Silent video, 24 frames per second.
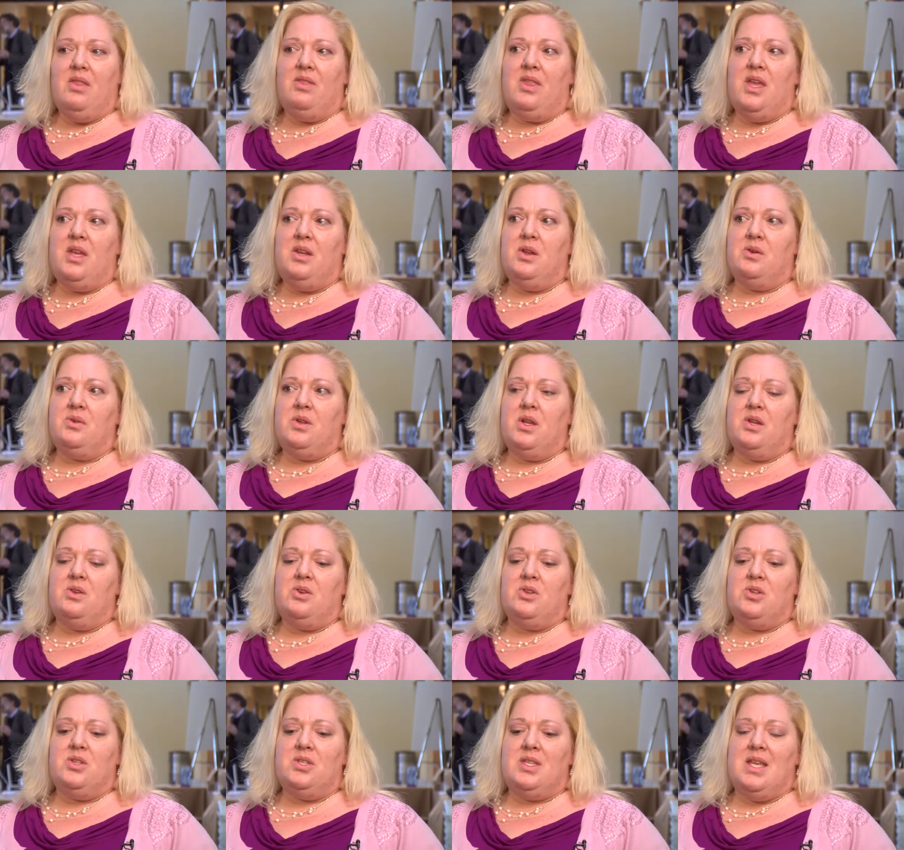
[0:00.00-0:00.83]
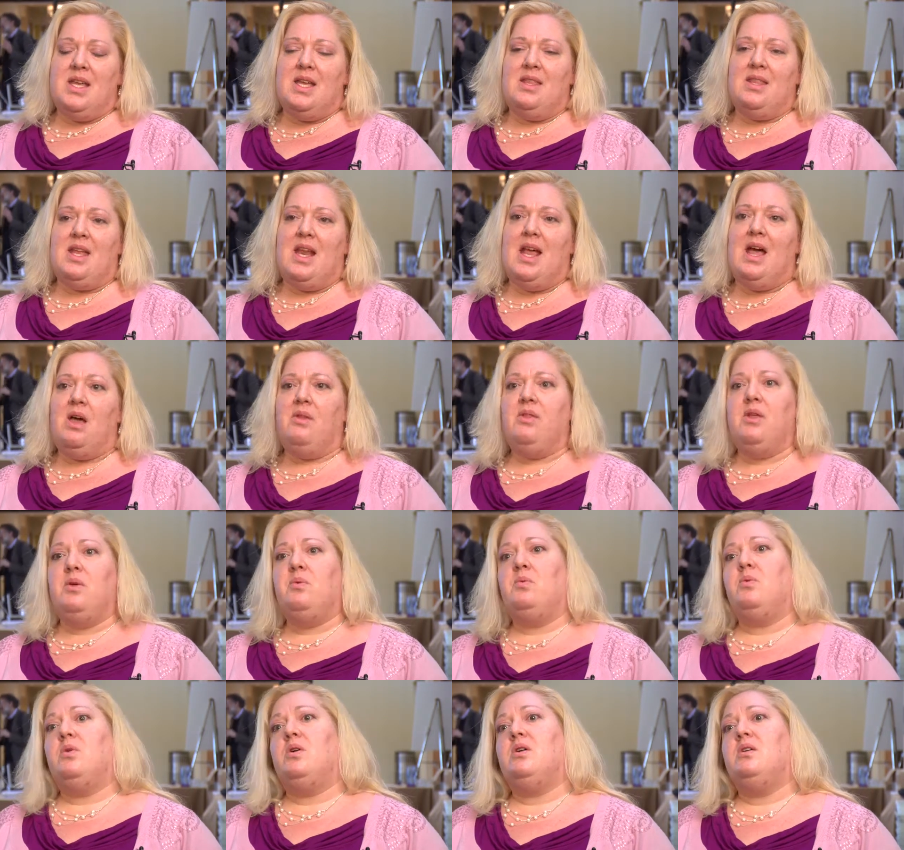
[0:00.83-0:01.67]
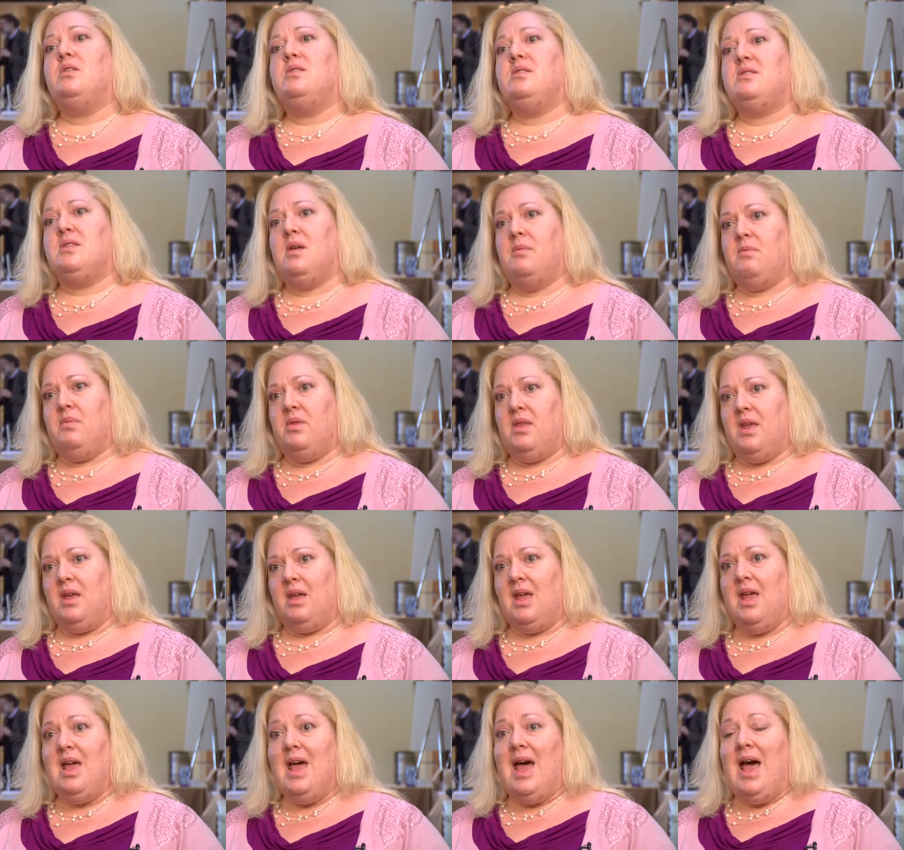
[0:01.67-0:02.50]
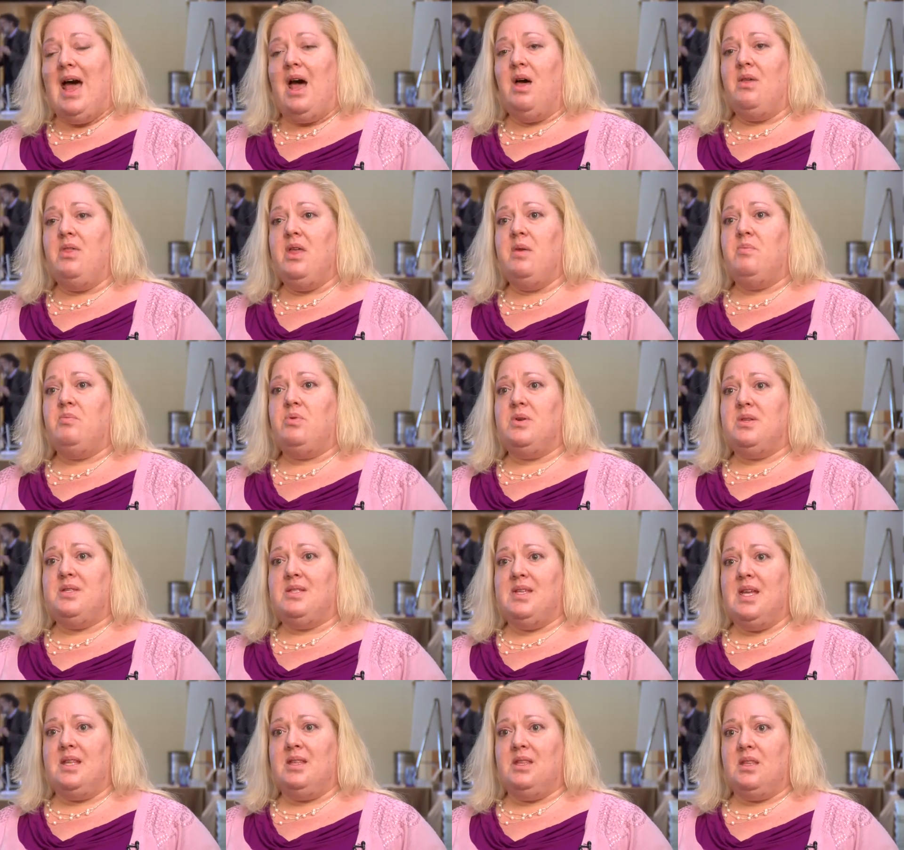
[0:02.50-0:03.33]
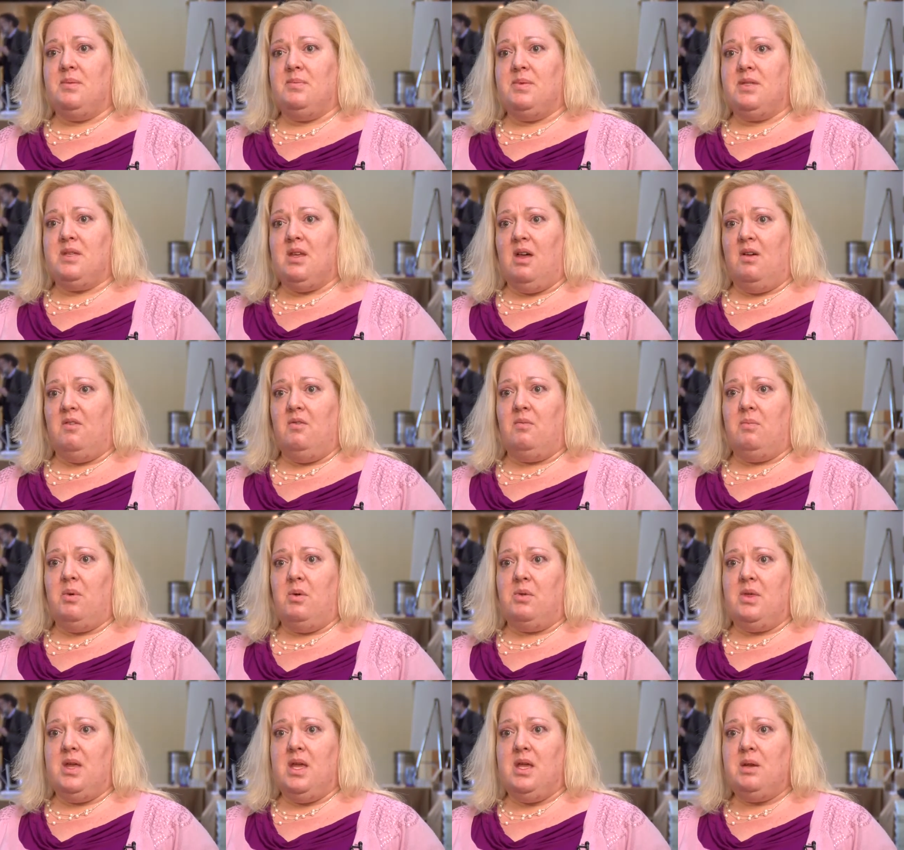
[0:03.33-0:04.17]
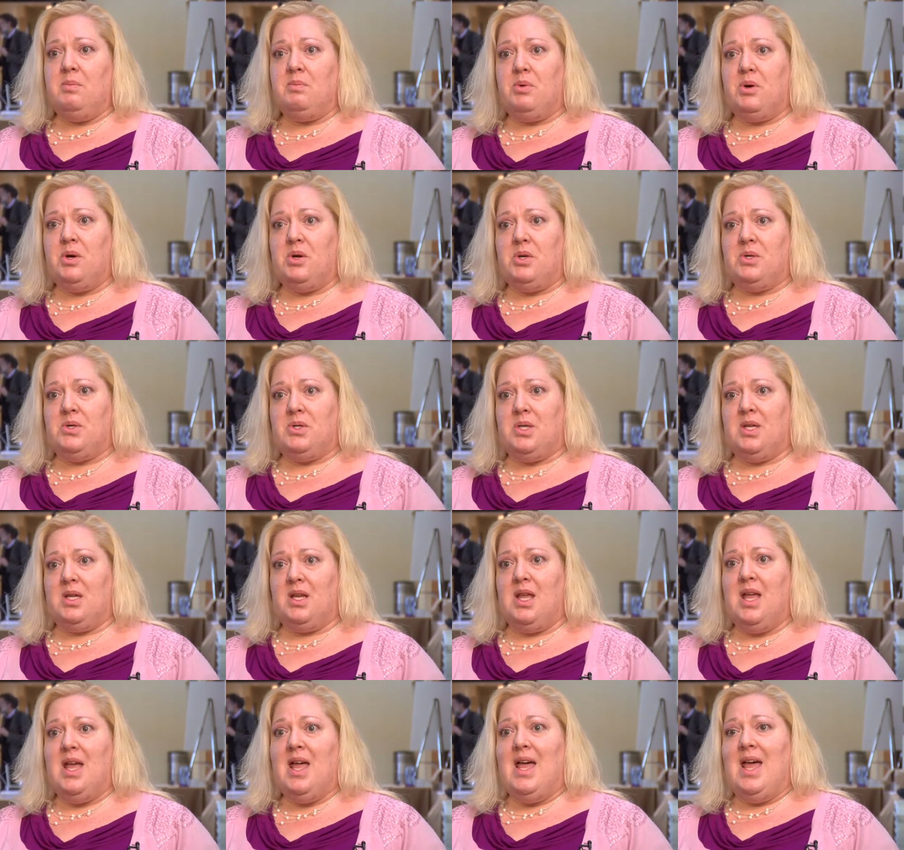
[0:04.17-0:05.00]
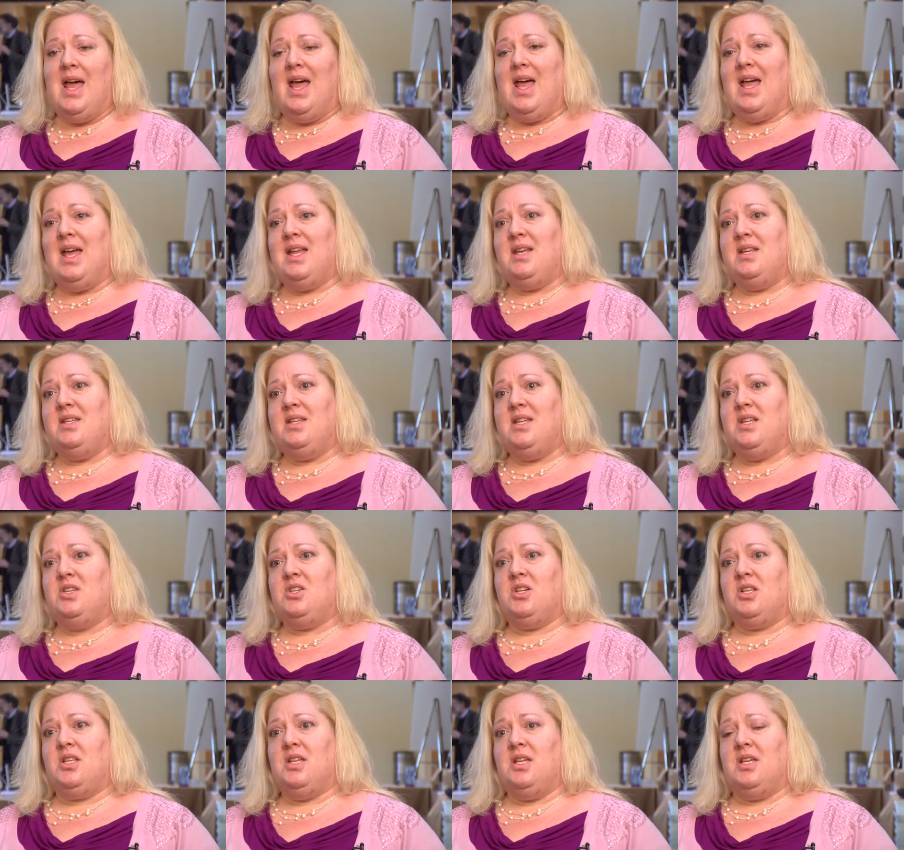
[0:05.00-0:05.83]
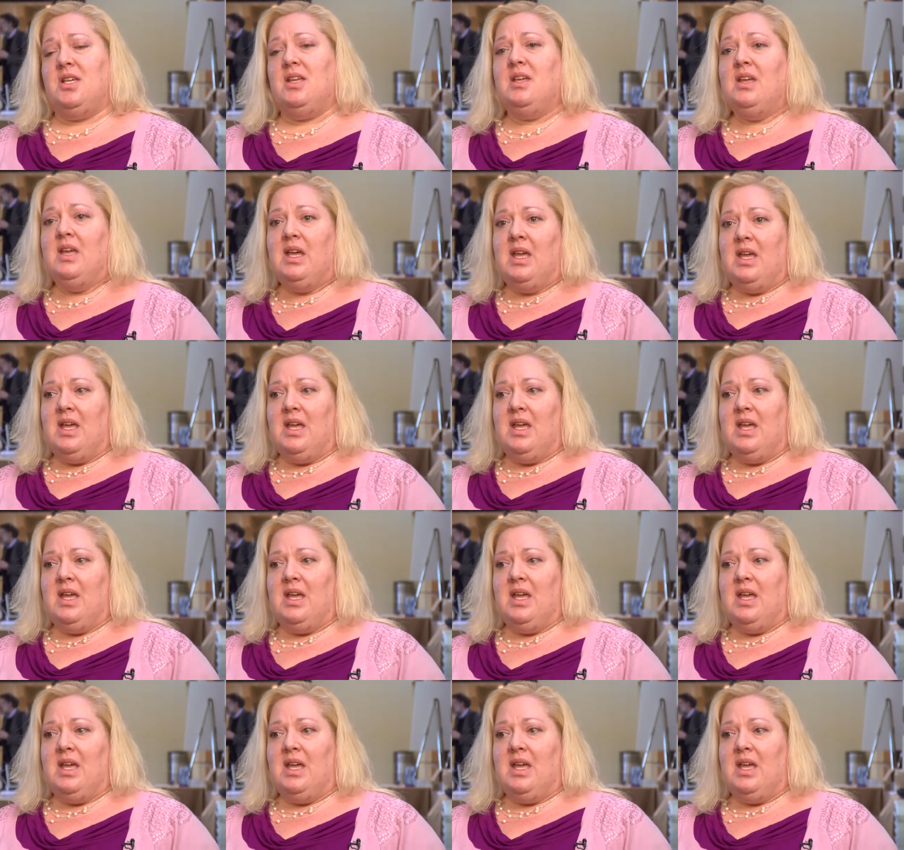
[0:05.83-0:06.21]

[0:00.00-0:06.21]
They don't understand that how they word something, how they present themselves, both in person and digitally,